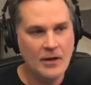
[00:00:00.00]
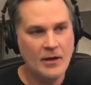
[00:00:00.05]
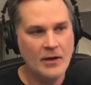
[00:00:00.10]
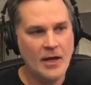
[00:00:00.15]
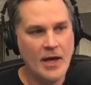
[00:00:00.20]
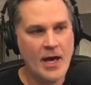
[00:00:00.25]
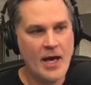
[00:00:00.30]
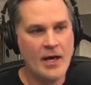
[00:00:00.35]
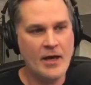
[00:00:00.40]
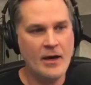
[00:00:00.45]

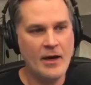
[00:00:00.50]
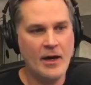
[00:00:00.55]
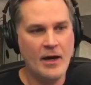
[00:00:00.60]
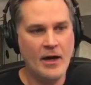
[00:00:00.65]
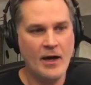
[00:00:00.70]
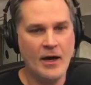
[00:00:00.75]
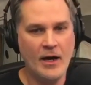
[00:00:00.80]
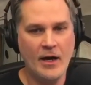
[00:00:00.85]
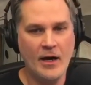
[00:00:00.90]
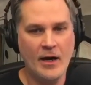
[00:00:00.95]
Hey,
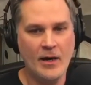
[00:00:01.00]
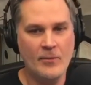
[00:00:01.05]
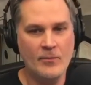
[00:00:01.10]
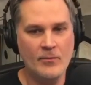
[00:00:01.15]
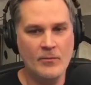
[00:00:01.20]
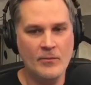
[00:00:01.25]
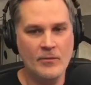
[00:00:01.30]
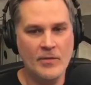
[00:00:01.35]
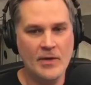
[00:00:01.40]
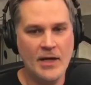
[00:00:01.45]

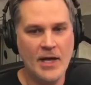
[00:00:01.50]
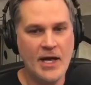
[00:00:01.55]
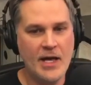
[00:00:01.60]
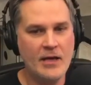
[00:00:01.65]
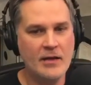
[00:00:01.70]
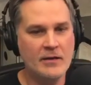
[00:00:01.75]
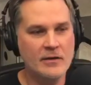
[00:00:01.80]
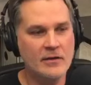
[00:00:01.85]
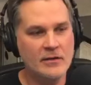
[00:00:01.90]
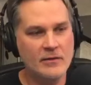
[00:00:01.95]
um,
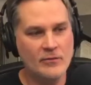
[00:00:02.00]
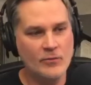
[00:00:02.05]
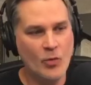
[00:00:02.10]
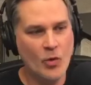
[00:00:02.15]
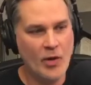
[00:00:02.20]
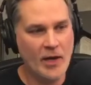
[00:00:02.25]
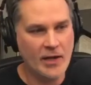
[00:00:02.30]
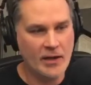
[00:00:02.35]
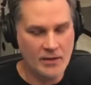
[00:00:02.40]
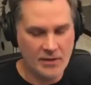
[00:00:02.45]
hey,
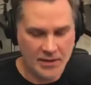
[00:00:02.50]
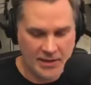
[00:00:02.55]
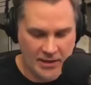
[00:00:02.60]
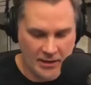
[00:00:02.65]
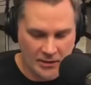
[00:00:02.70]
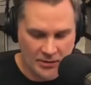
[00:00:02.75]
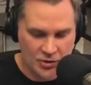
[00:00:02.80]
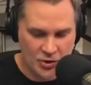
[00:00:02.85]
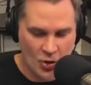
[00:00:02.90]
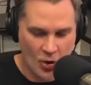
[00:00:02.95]
boy,
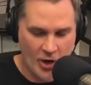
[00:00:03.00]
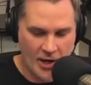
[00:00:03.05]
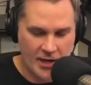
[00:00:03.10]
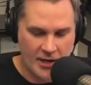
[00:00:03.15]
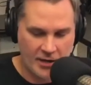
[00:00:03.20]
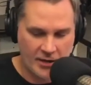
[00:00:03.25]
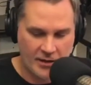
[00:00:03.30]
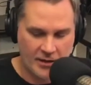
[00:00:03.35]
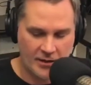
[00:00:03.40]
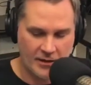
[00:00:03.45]

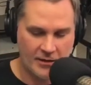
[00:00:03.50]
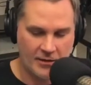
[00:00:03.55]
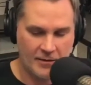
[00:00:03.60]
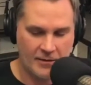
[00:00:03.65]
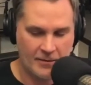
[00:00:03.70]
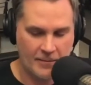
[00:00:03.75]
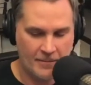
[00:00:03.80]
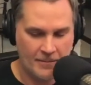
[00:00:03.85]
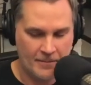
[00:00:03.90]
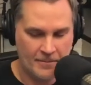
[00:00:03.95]
Killjoy
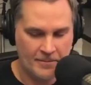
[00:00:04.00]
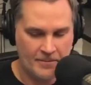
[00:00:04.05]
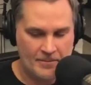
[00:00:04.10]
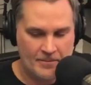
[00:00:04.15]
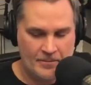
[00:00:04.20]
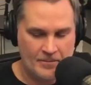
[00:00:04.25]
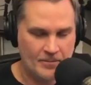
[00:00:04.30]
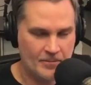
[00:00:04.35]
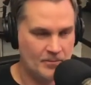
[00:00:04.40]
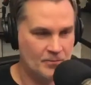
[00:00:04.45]

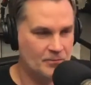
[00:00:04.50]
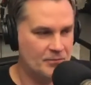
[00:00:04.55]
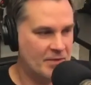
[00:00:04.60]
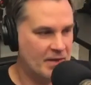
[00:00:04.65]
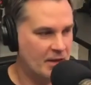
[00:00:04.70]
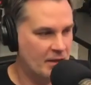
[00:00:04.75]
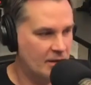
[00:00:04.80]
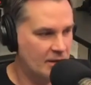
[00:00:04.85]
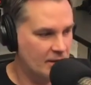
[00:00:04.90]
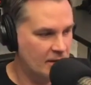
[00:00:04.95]

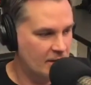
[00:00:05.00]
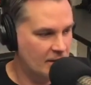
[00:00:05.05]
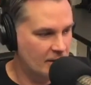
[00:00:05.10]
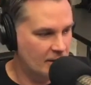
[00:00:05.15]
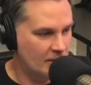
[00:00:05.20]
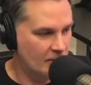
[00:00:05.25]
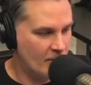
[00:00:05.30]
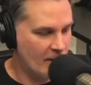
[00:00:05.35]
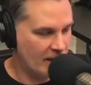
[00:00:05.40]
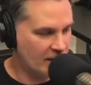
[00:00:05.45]
Megadildos,
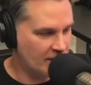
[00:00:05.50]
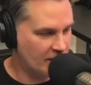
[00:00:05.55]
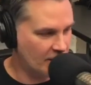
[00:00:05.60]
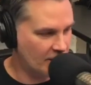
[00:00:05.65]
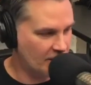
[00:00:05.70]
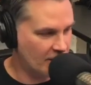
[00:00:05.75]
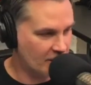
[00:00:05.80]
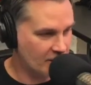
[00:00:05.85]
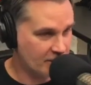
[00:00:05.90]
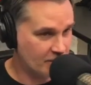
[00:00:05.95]

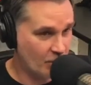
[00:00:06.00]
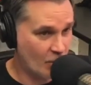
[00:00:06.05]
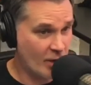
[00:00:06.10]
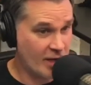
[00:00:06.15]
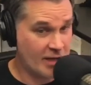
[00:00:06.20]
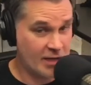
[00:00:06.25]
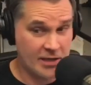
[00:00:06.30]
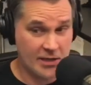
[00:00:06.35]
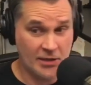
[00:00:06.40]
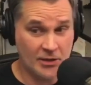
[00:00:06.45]
Mr.
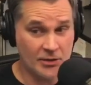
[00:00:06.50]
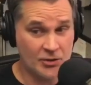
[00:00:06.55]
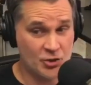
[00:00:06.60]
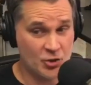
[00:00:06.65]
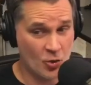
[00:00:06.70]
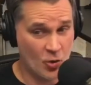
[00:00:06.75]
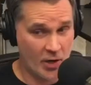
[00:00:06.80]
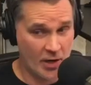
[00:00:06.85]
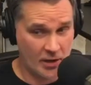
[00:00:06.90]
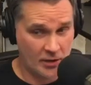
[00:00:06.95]
Boy,
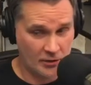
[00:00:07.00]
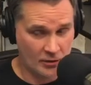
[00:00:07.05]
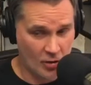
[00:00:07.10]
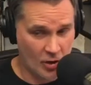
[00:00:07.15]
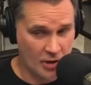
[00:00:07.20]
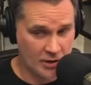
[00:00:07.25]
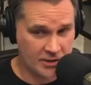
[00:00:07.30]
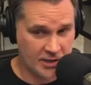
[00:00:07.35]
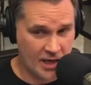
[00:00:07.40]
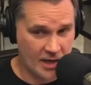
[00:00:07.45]
Killjoy.
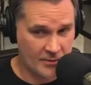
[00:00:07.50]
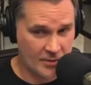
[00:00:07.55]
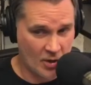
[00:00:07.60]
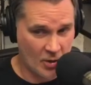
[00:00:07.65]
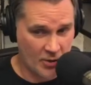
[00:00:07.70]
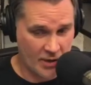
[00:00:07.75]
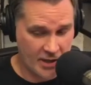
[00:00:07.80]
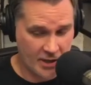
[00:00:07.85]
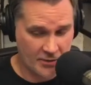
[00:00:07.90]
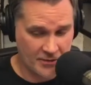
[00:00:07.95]
Long time
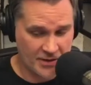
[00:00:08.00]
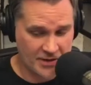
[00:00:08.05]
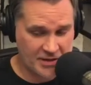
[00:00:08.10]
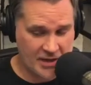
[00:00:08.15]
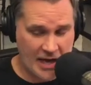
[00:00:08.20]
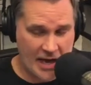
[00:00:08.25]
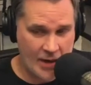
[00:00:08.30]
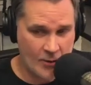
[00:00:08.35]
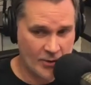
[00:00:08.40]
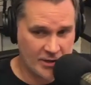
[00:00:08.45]
no here. This
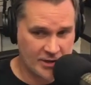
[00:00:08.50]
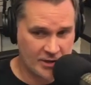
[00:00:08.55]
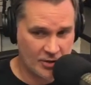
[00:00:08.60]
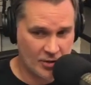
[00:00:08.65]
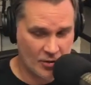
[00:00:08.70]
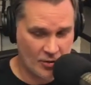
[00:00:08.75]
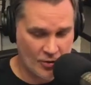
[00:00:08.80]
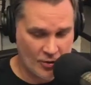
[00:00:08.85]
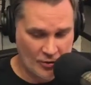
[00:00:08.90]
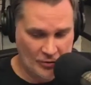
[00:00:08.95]
guy was
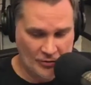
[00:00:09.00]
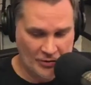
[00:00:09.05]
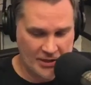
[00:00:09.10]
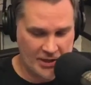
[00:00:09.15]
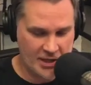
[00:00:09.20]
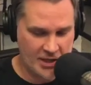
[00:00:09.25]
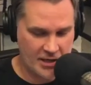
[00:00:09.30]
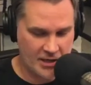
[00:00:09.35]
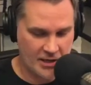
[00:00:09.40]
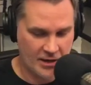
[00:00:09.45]
an
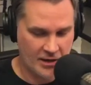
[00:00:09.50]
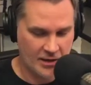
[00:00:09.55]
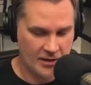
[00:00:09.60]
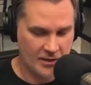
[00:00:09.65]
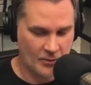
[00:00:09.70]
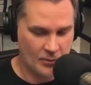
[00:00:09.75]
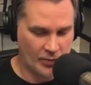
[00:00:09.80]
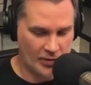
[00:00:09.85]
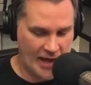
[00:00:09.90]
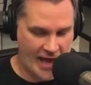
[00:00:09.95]
early
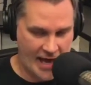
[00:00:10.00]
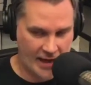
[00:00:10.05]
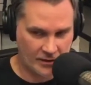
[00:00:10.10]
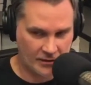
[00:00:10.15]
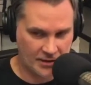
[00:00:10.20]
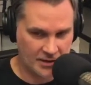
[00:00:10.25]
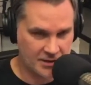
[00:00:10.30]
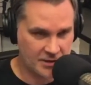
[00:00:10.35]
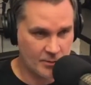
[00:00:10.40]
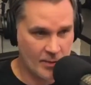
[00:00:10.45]

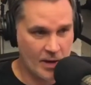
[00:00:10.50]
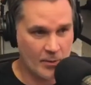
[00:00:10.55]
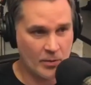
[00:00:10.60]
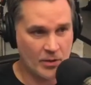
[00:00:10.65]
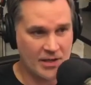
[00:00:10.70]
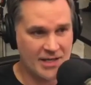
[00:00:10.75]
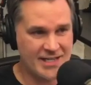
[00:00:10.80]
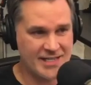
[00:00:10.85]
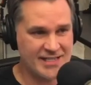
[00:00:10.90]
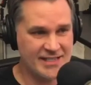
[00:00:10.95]
blacklist
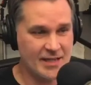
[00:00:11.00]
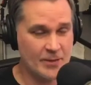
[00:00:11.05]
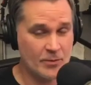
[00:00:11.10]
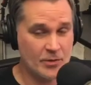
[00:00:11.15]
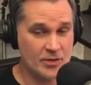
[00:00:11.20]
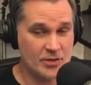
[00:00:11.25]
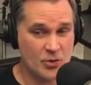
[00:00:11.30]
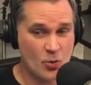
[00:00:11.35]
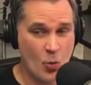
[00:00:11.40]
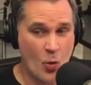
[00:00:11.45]
member. He's
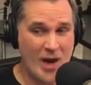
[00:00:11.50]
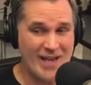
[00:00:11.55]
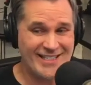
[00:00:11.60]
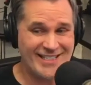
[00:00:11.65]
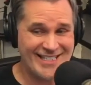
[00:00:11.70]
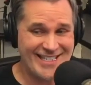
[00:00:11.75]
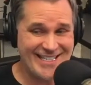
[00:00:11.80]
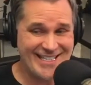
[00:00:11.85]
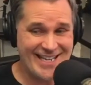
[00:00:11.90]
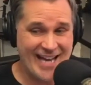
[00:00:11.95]
number
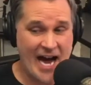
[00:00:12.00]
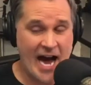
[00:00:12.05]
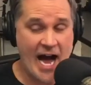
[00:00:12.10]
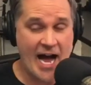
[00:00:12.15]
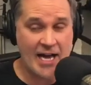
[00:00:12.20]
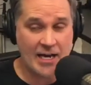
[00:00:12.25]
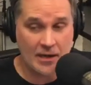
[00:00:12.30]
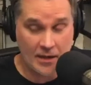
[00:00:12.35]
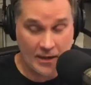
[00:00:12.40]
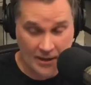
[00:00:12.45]

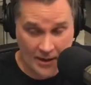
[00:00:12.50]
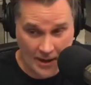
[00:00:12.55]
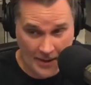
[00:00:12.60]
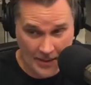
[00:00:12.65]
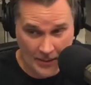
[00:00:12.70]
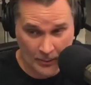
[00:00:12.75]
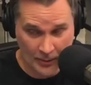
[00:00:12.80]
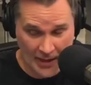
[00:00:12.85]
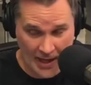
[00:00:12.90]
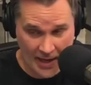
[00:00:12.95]
29
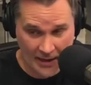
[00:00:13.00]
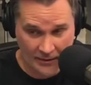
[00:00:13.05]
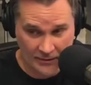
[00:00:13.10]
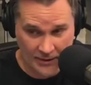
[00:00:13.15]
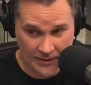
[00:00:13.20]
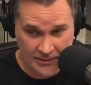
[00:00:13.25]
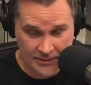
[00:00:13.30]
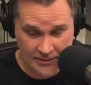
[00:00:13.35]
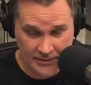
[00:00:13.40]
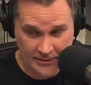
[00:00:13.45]
on the
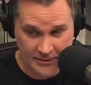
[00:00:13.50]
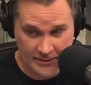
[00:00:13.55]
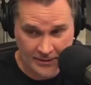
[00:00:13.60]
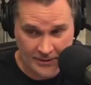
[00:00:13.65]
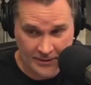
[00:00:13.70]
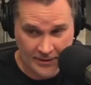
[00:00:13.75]
blacklist. Ooh.